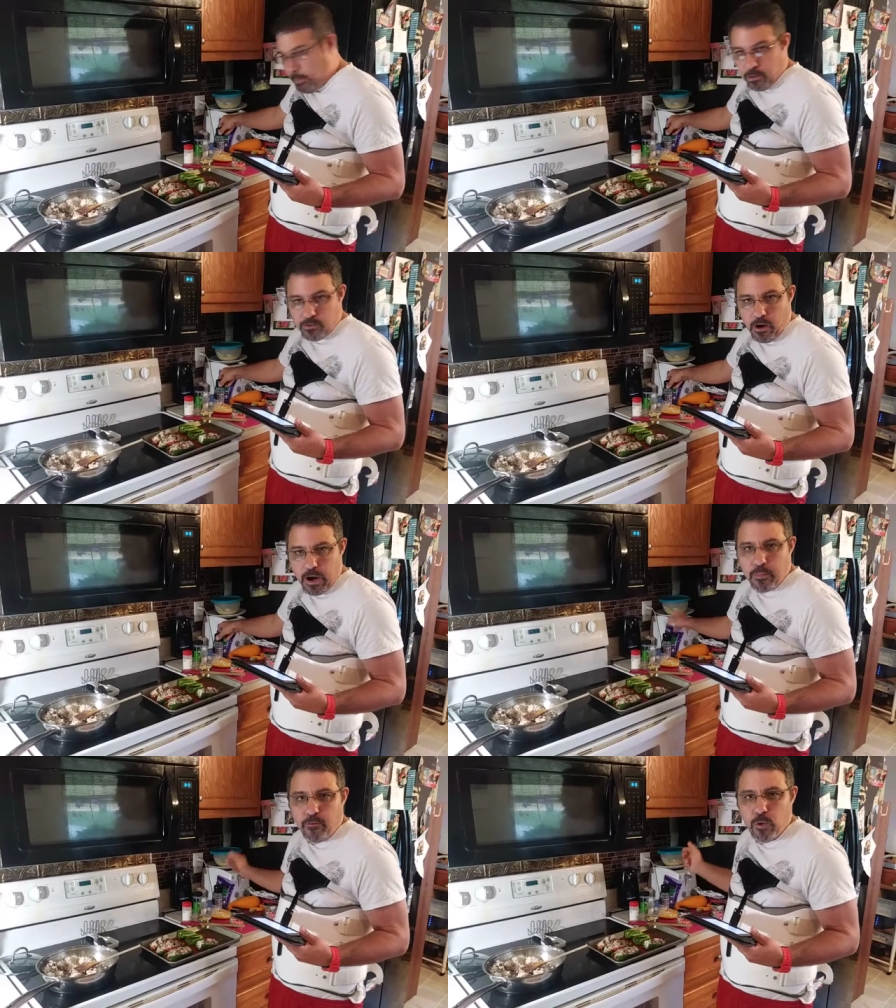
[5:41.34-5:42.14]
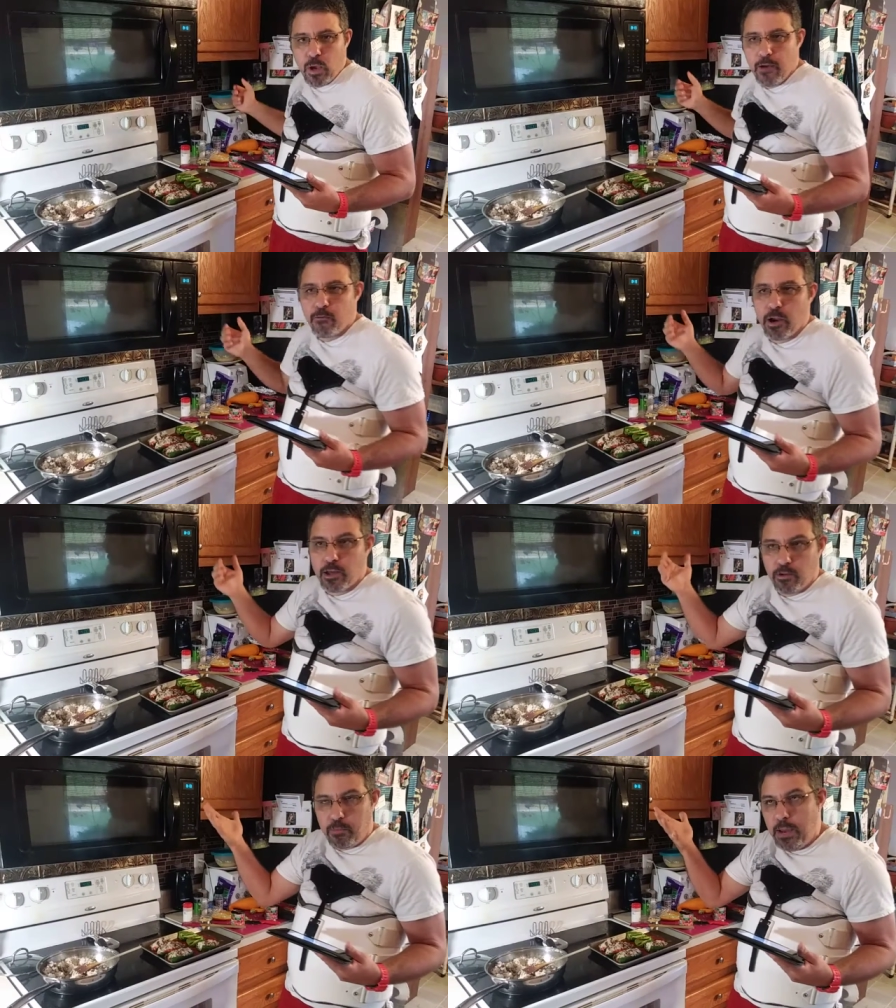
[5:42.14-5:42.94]
pepper, sorry, but if you have
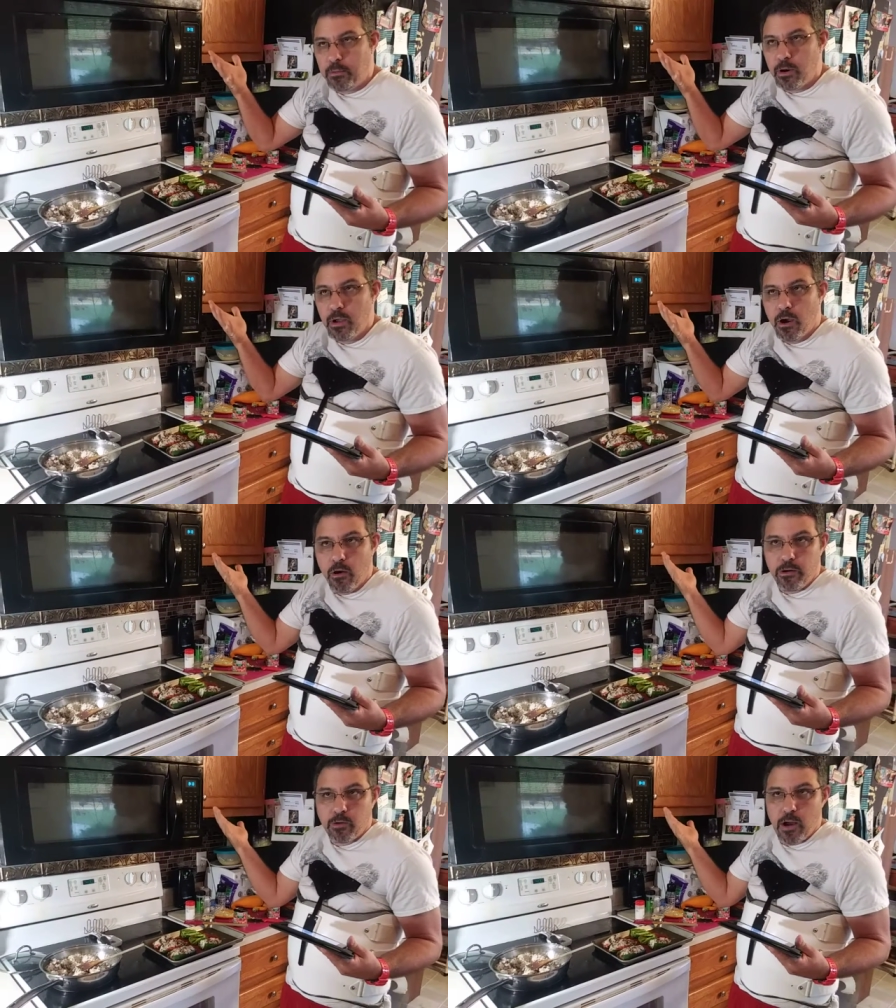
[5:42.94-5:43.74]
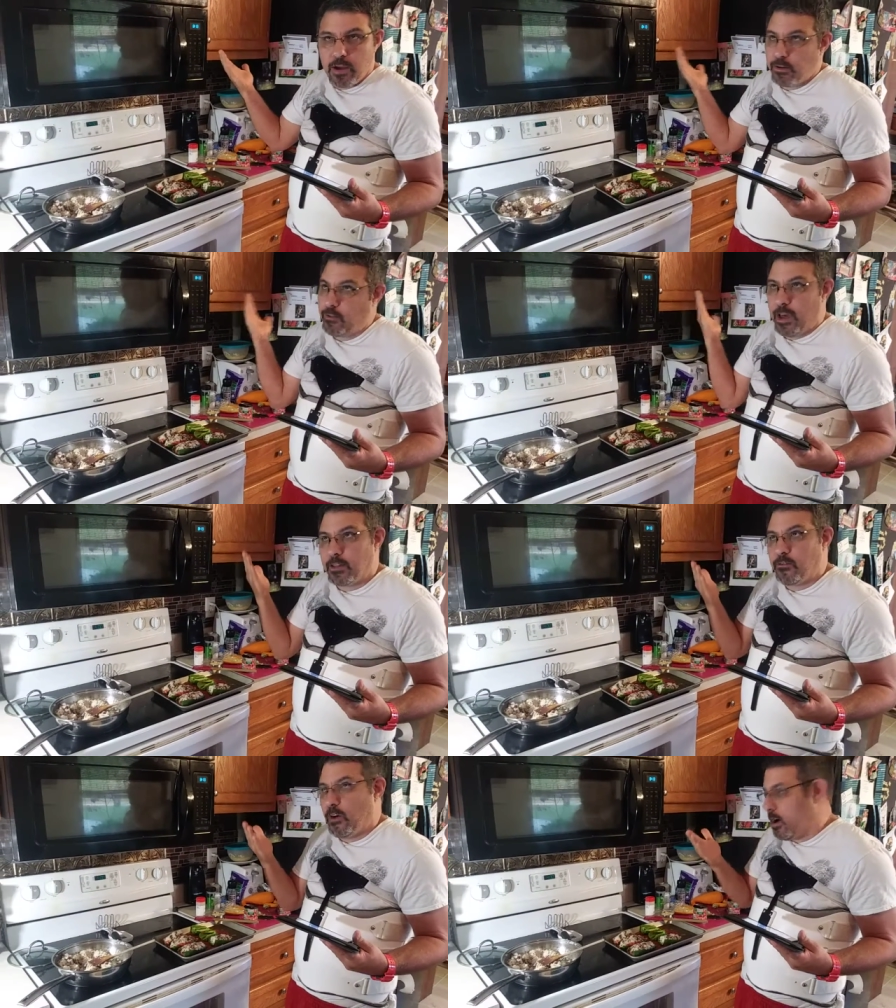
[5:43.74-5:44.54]
regular pepper already grounded, that's